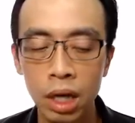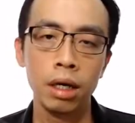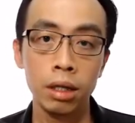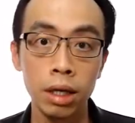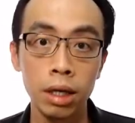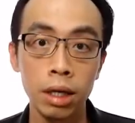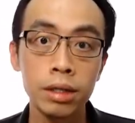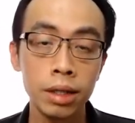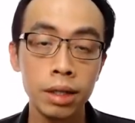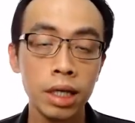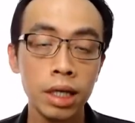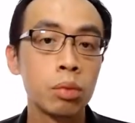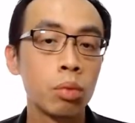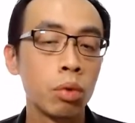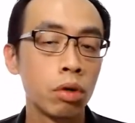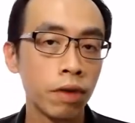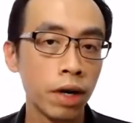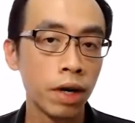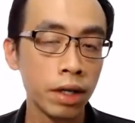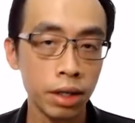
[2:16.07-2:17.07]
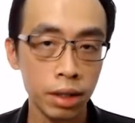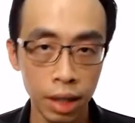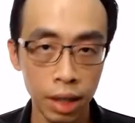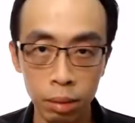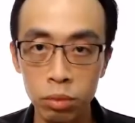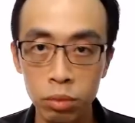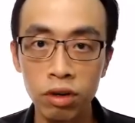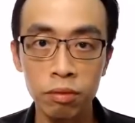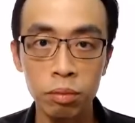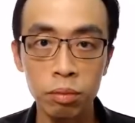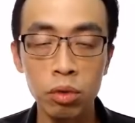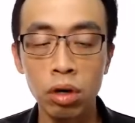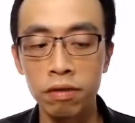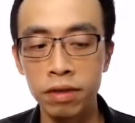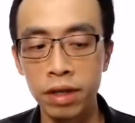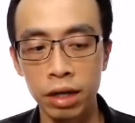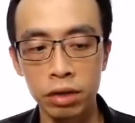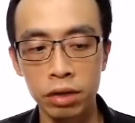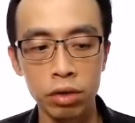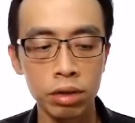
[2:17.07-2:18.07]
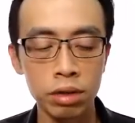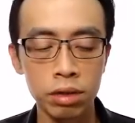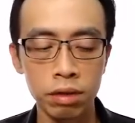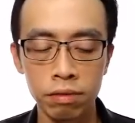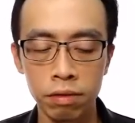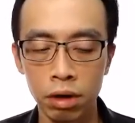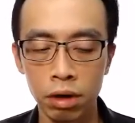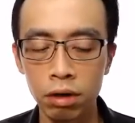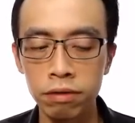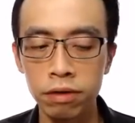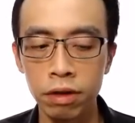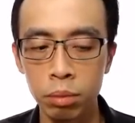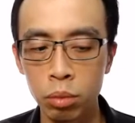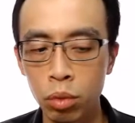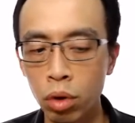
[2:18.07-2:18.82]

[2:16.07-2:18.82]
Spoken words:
The next thing is we find the number of mole of electrons involved.